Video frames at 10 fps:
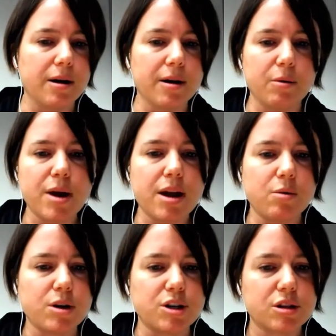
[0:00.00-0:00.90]
a way in
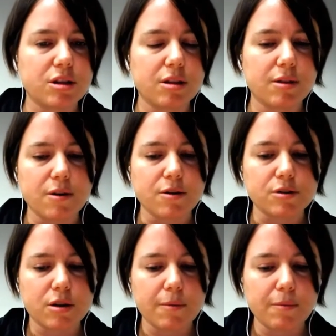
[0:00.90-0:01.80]
which there's
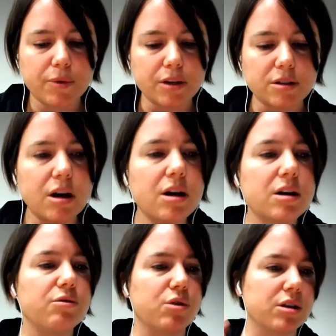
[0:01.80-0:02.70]
a ton
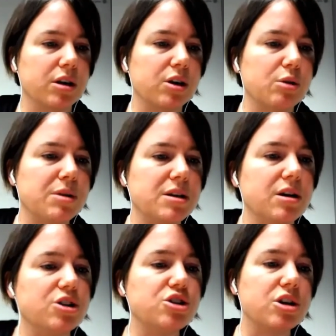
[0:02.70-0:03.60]
of work that could be
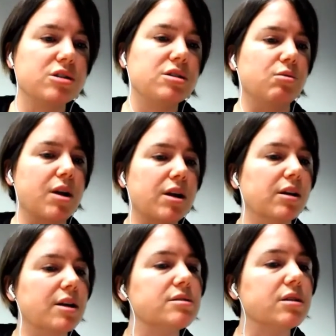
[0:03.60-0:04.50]
done just in
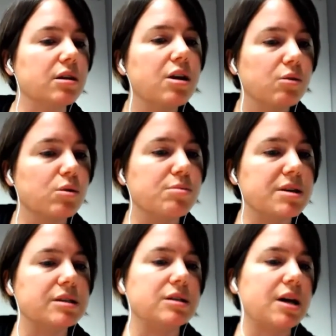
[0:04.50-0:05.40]
recognizing Ruby
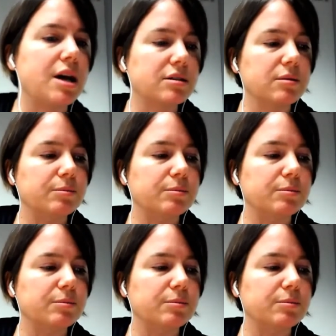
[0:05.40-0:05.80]
syntax.